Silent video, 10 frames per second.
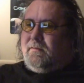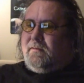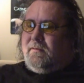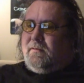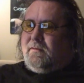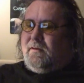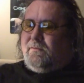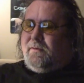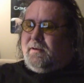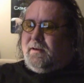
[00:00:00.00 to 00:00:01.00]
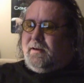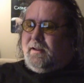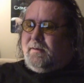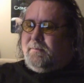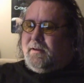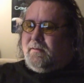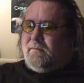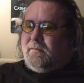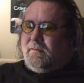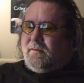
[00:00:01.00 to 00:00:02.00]
Uh, I can't think of their name now.
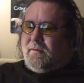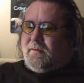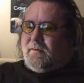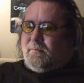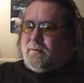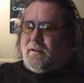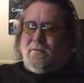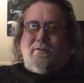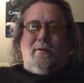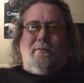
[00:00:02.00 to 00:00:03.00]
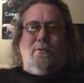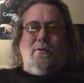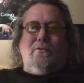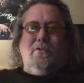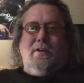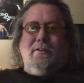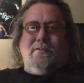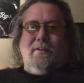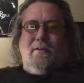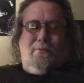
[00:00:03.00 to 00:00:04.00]
But I used to have all the
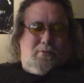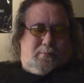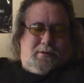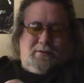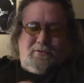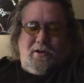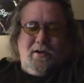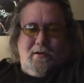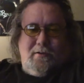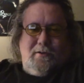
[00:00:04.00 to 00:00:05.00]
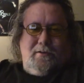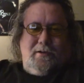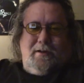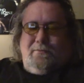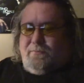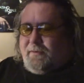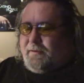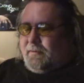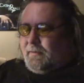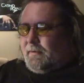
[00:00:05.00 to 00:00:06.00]
jeans stuff on with a tartan on and
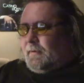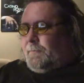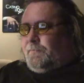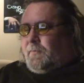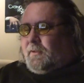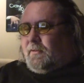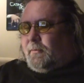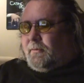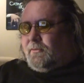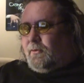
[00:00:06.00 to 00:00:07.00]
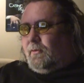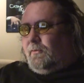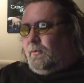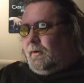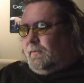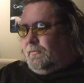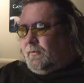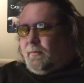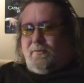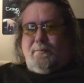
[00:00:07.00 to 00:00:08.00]
everything. So we're sort of all
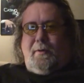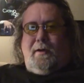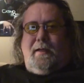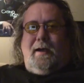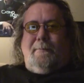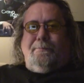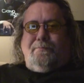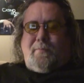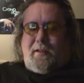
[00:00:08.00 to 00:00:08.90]
influenced by that.